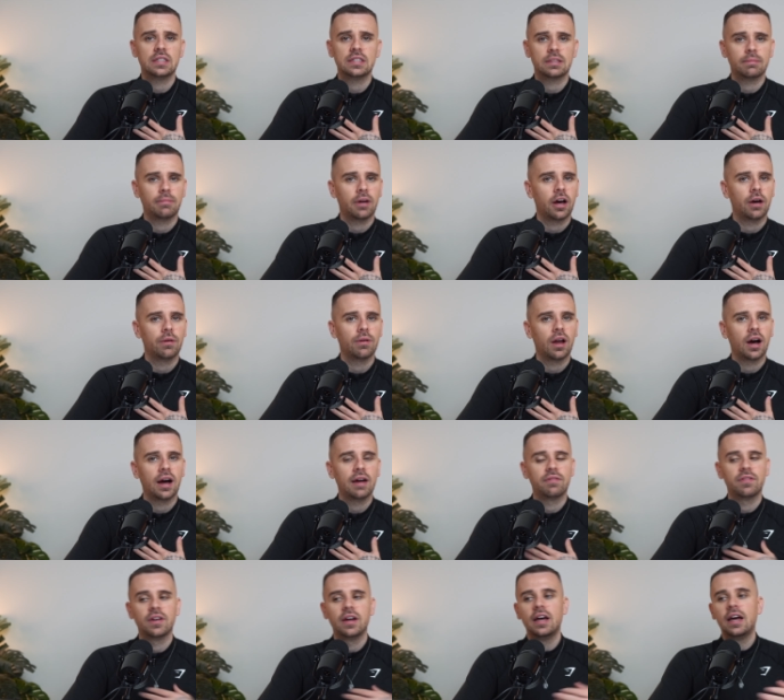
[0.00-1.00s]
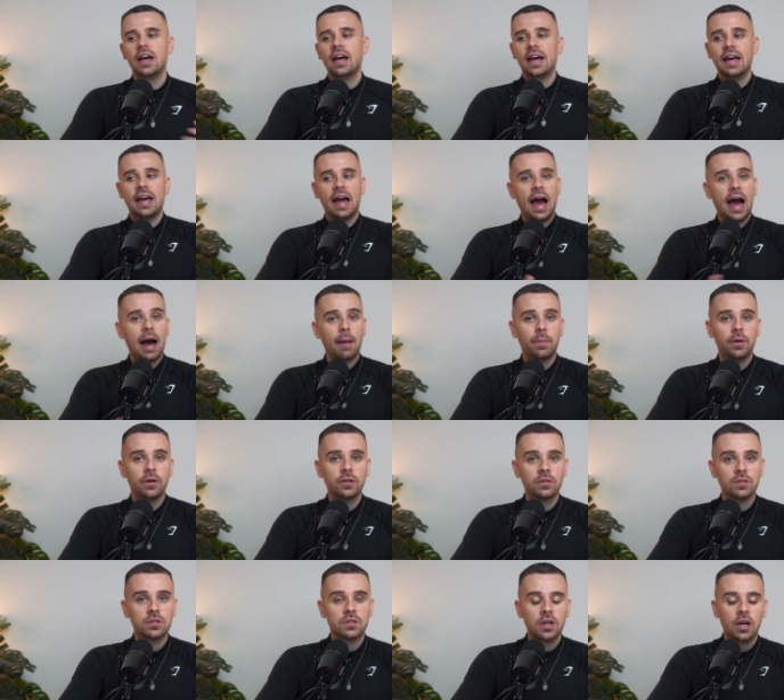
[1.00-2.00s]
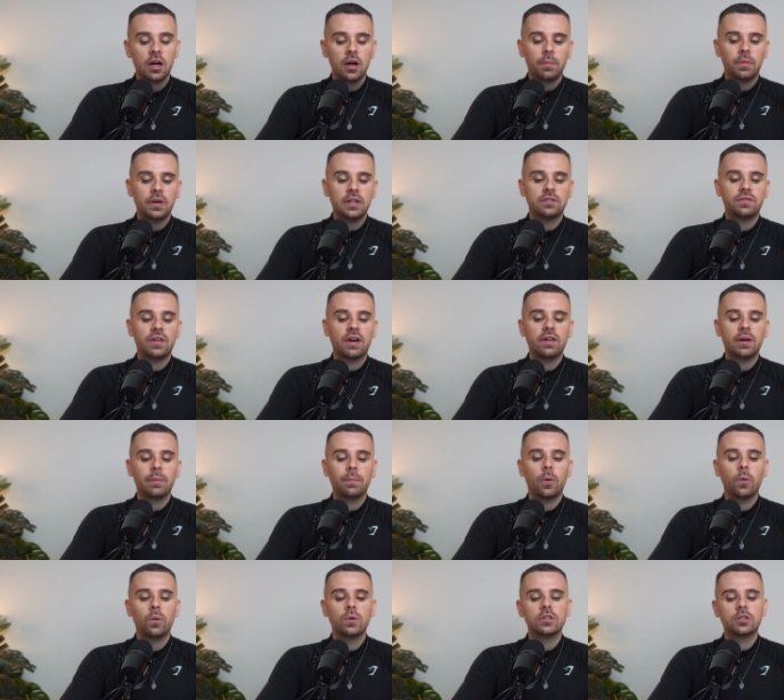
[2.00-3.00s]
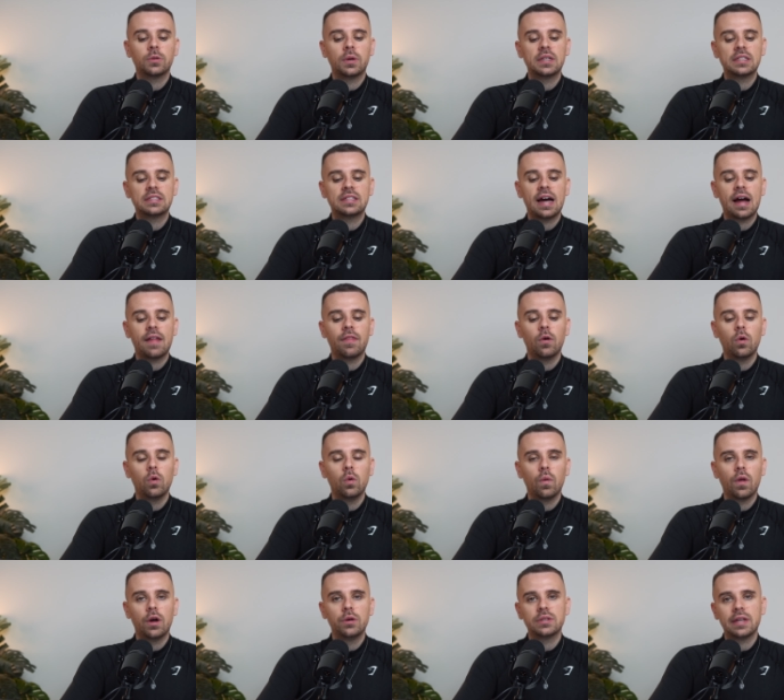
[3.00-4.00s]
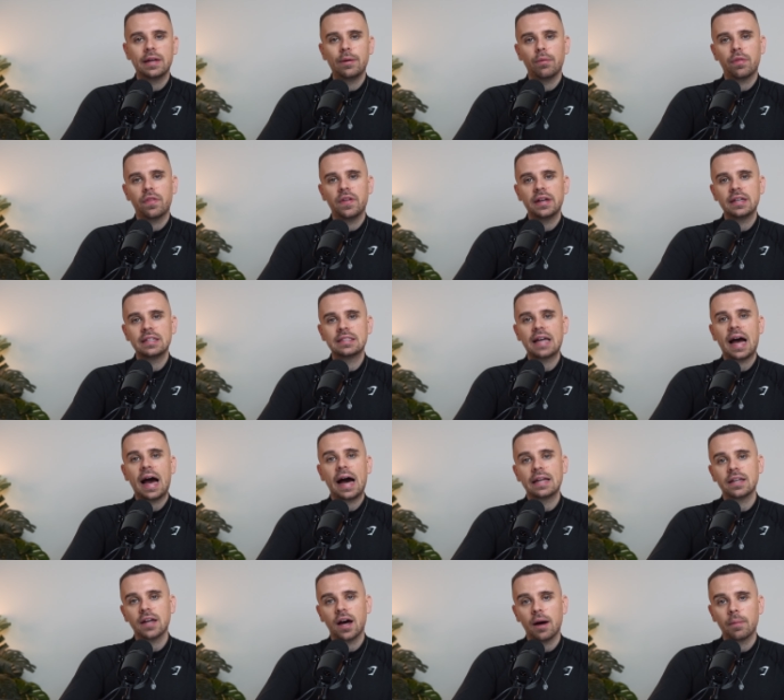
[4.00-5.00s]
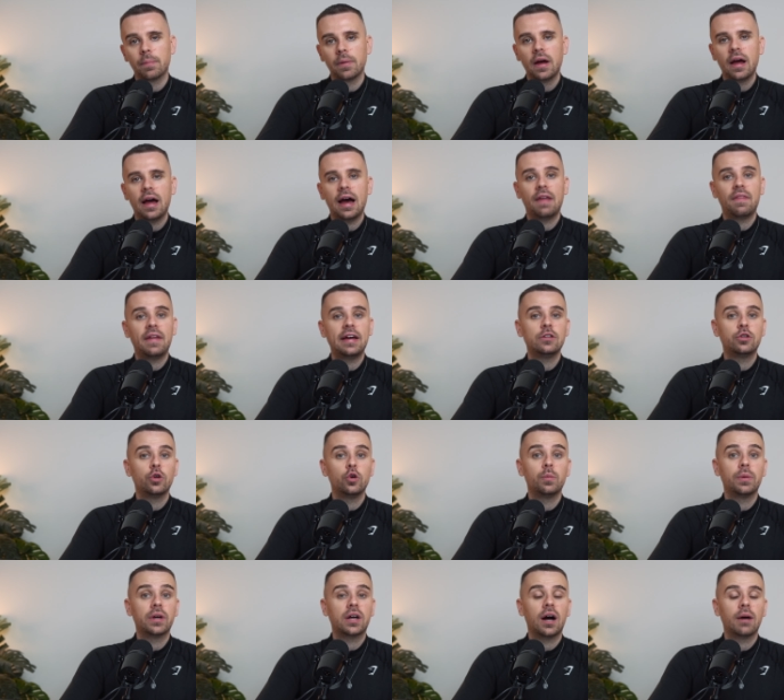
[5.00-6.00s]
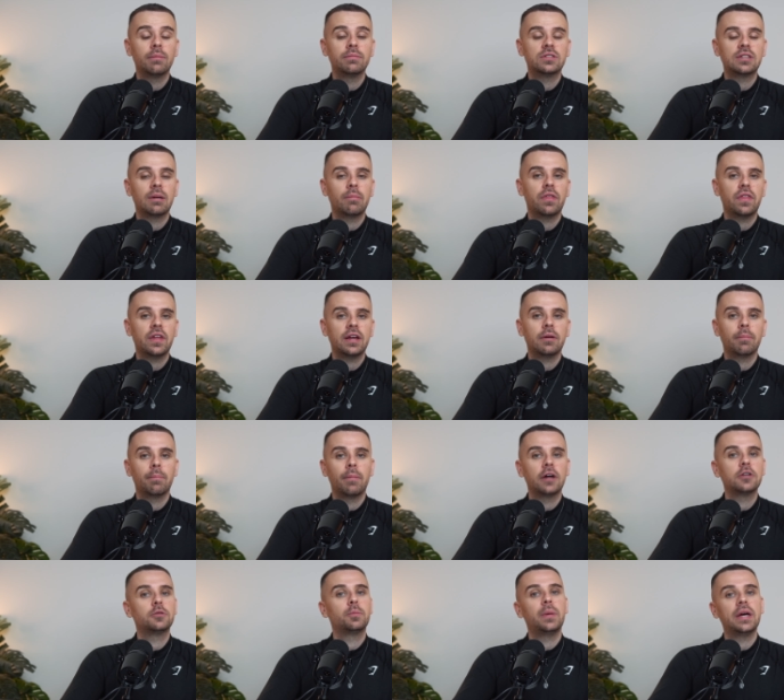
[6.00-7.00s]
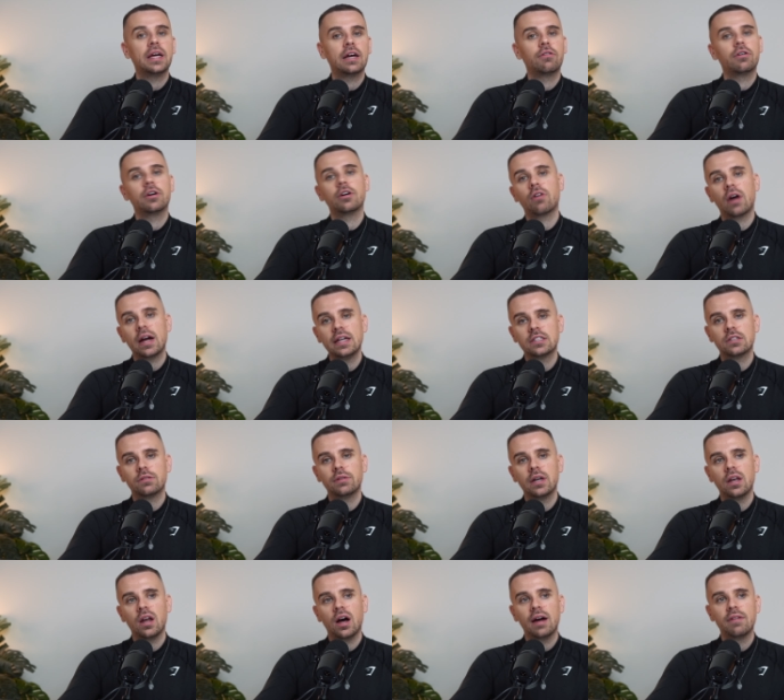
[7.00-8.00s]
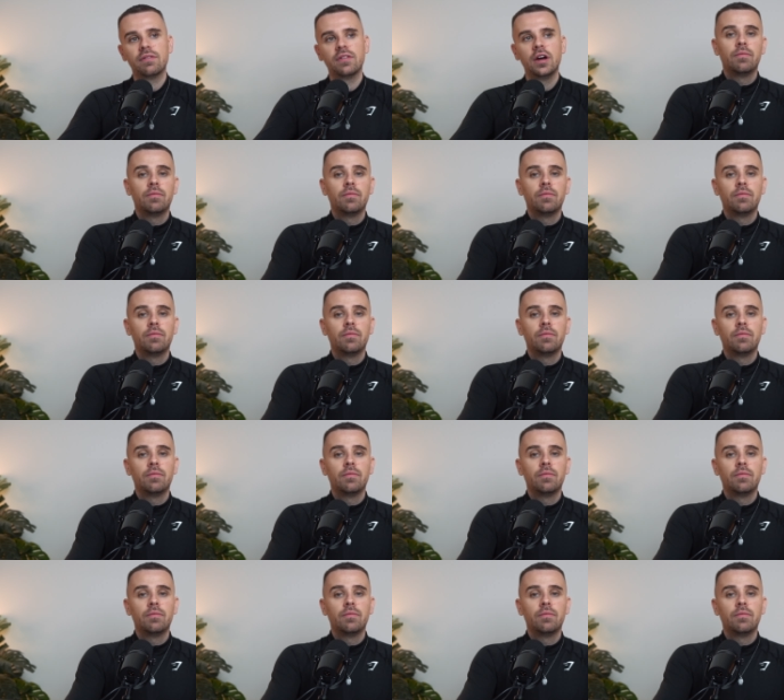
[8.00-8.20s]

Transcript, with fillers: this in my own life. It happens, but it's very important to understand that all those little things add up and they do become something much bigger and greater in life.